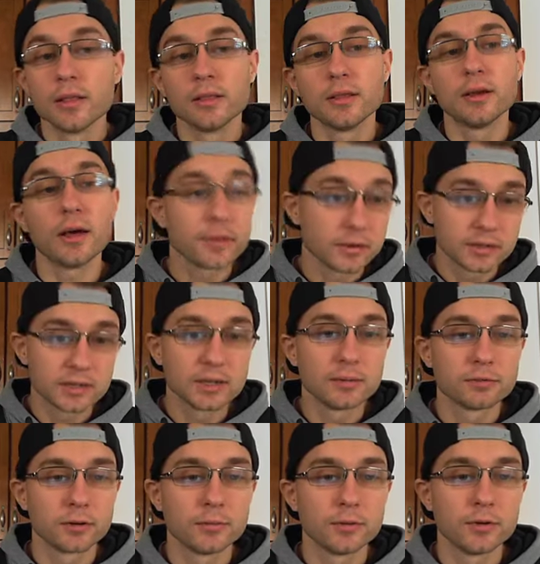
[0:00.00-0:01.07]
the other team
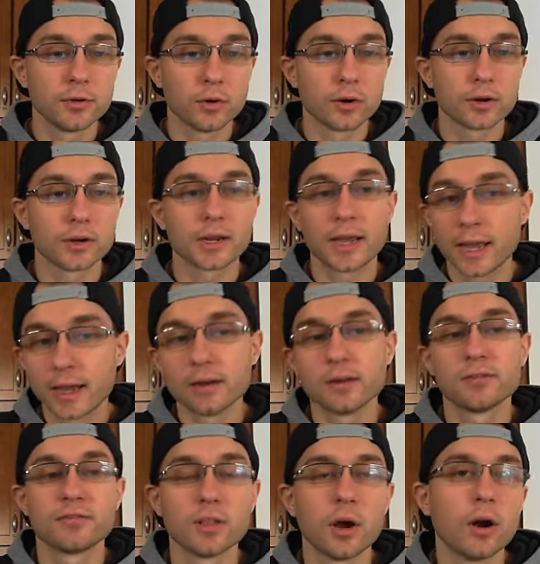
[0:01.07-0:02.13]
from New York, and
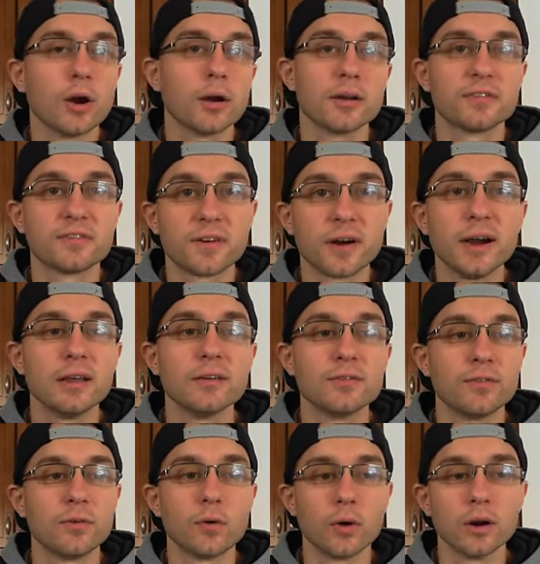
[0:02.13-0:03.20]
Florida fighting
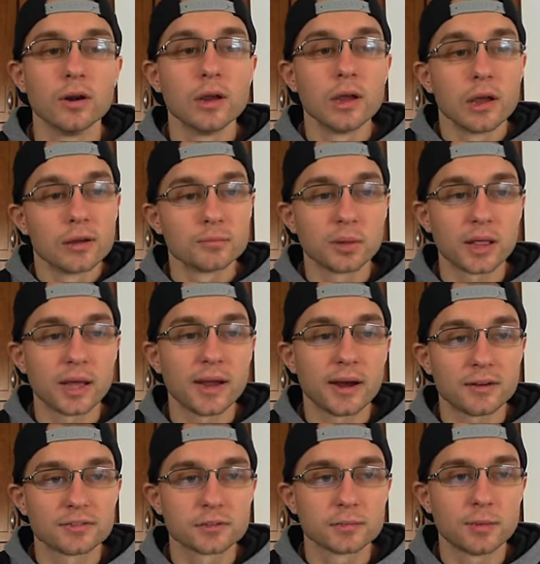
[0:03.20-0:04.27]
for
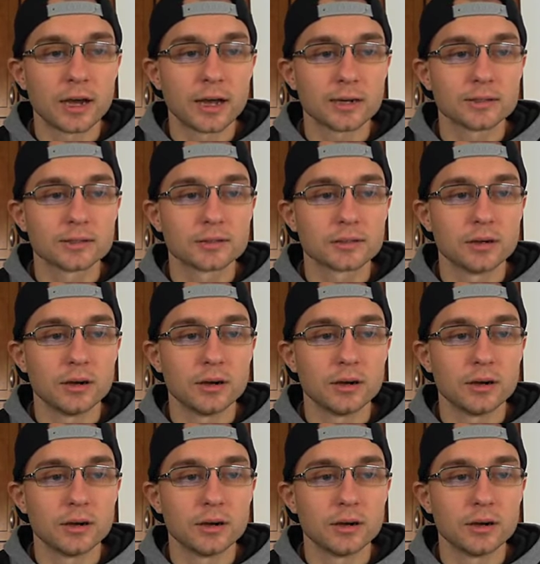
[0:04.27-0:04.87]
playoff spots,